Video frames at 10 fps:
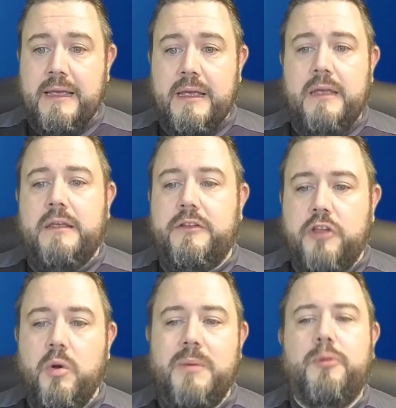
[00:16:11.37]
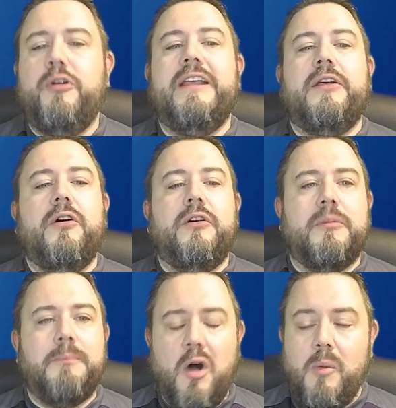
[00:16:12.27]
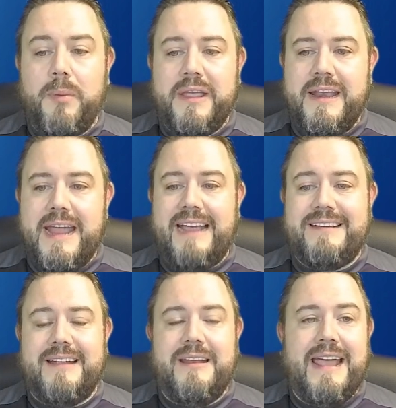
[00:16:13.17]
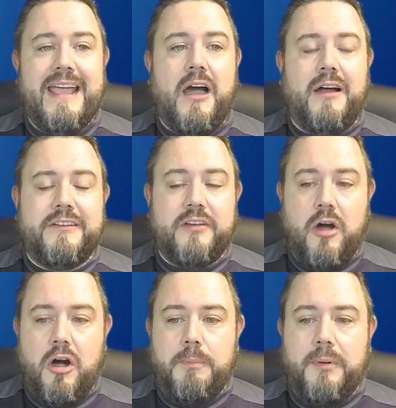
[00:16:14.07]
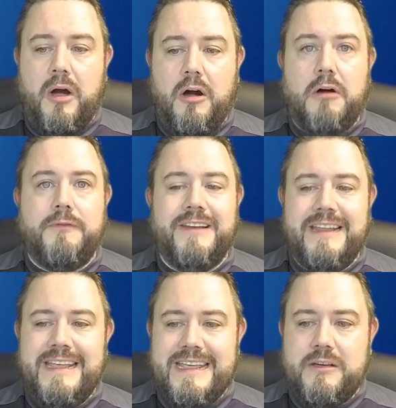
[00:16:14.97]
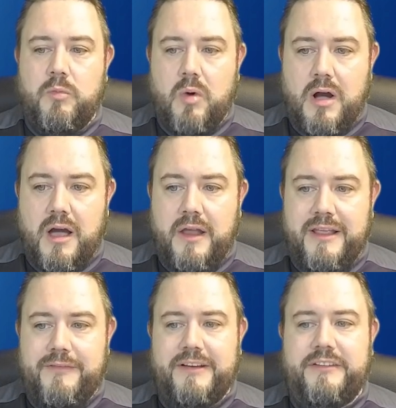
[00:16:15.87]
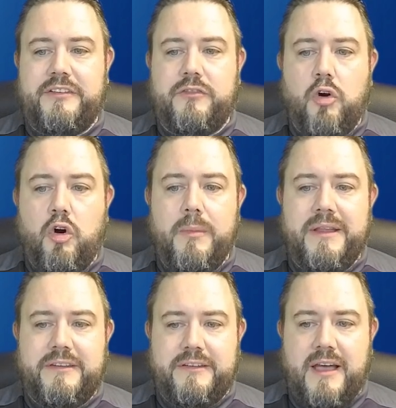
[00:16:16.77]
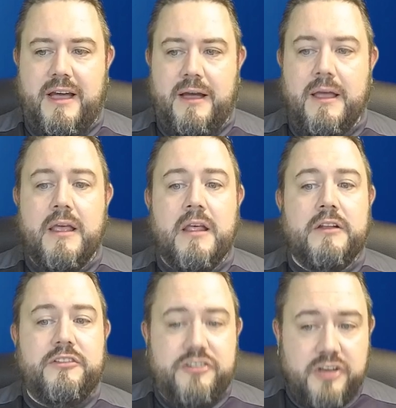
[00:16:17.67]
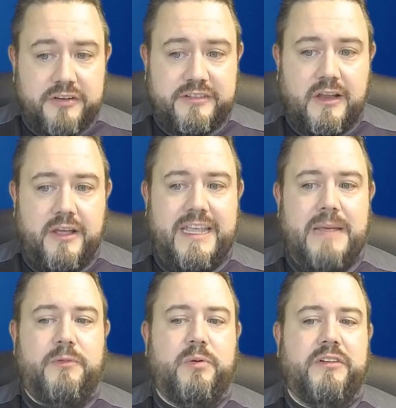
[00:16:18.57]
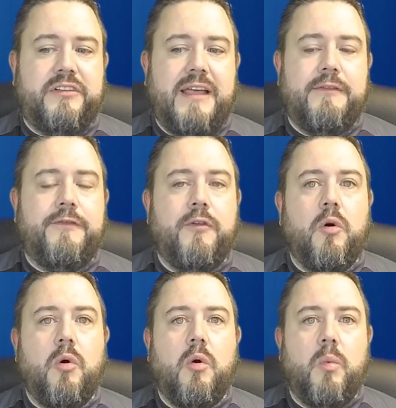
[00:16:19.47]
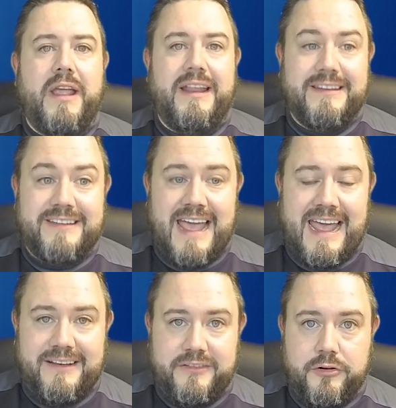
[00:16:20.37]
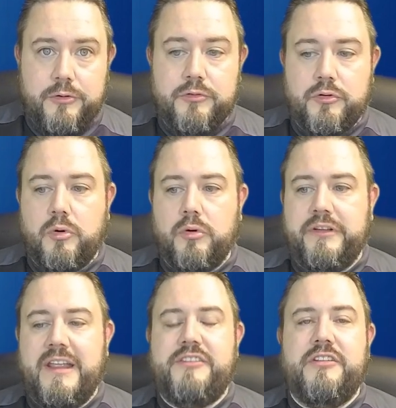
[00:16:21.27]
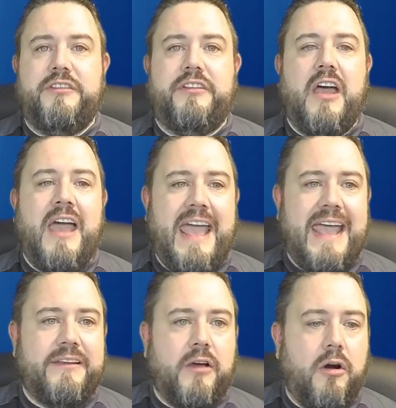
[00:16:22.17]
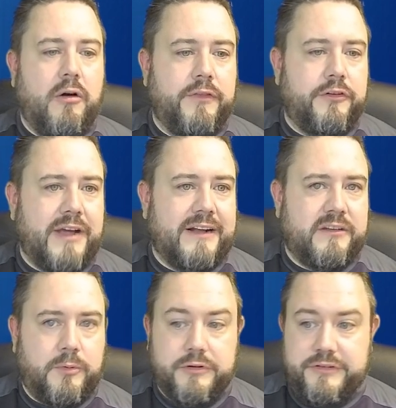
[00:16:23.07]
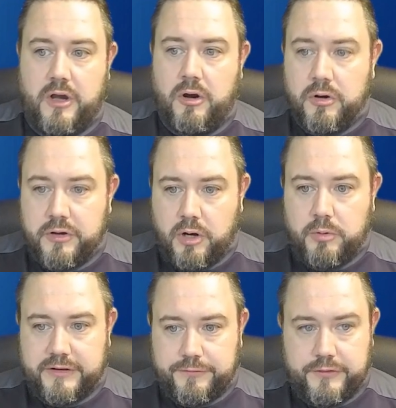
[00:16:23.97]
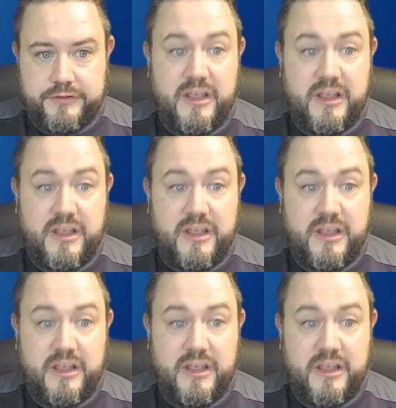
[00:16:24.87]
you're doing pretty good. And Pompey are next, and they are top of League One. They've had a storming start. Just like Ipswich, they have 4 wins and 2 draws, and they're just ahead of the Tractor Boys on goal difference.